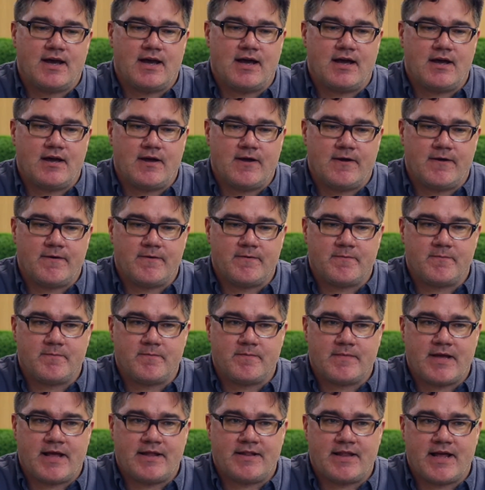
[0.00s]

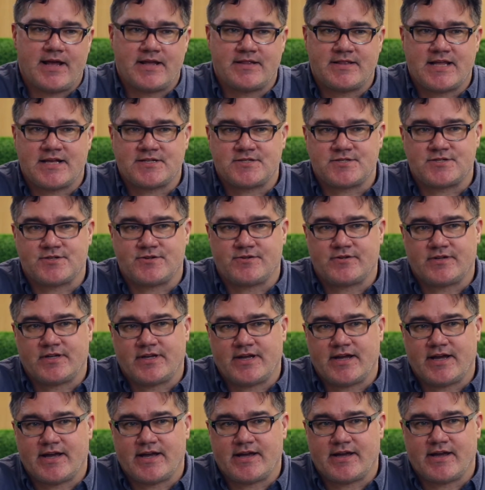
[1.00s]
And that's
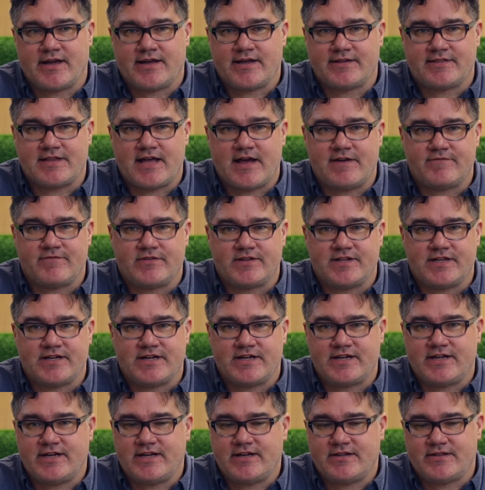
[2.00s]
certainly, I get that
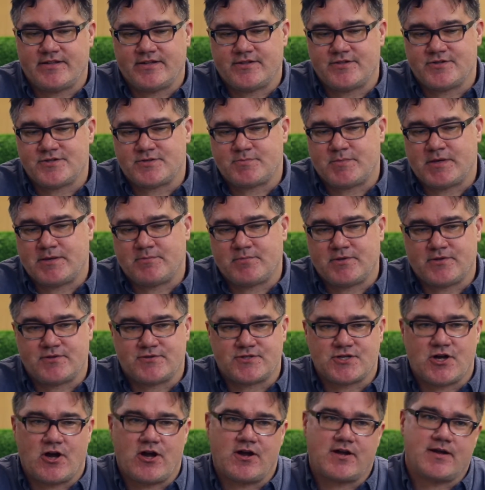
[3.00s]
validity. And then there's people who
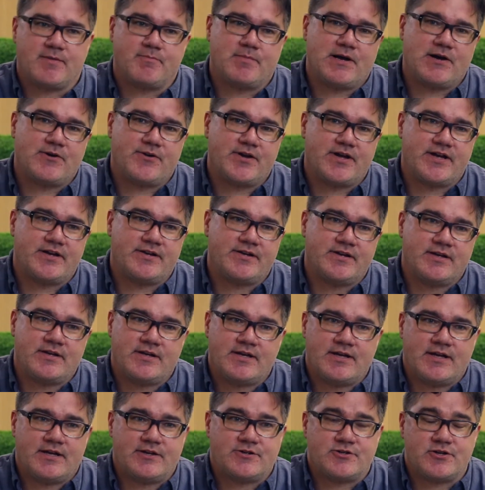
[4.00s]
talk about it
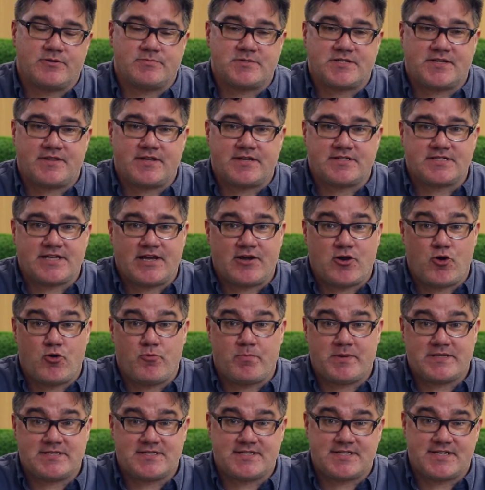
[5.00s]
in terms of things like
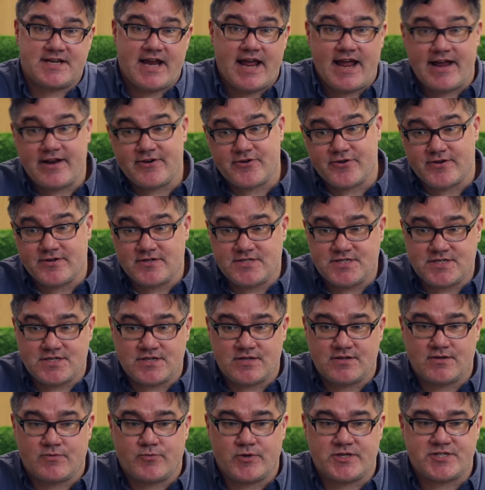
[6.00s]
open
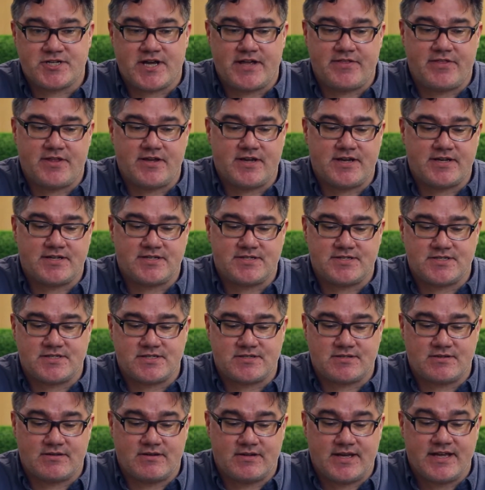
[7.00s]
standards, which I think
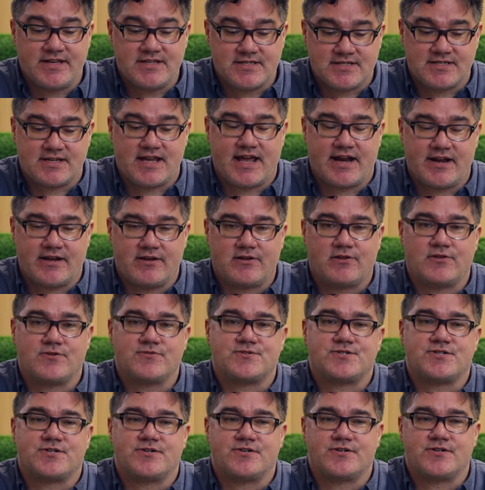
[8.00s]
is getting
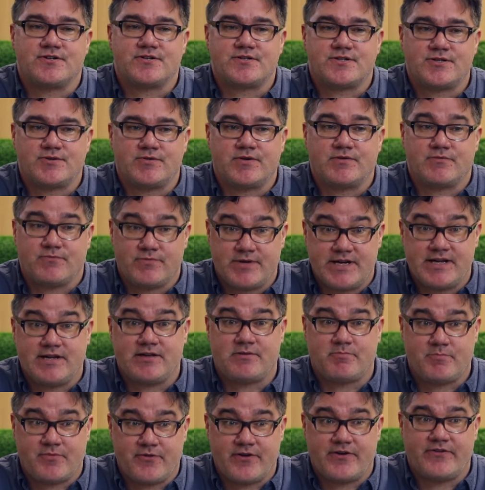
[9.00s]
closer to a
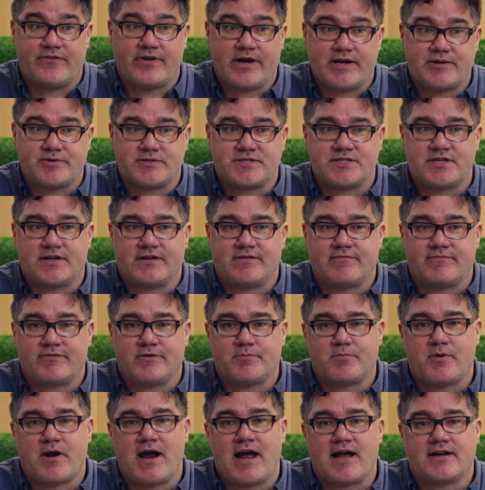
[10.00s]
real prerequisite for
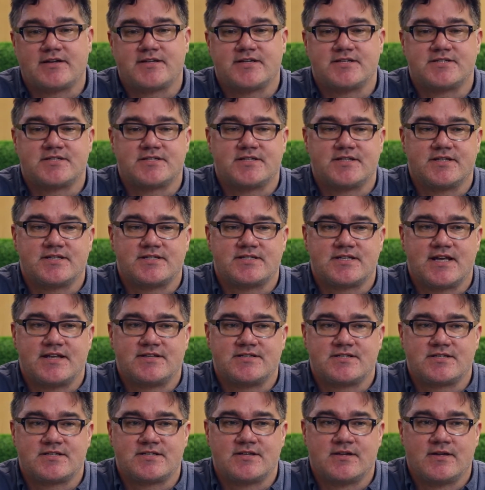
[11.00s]
practice, in the
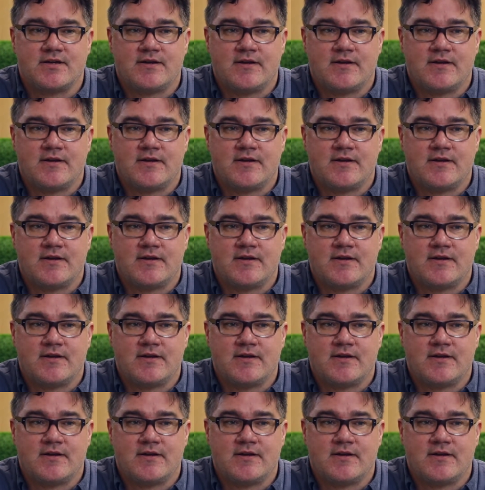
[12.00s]
sense,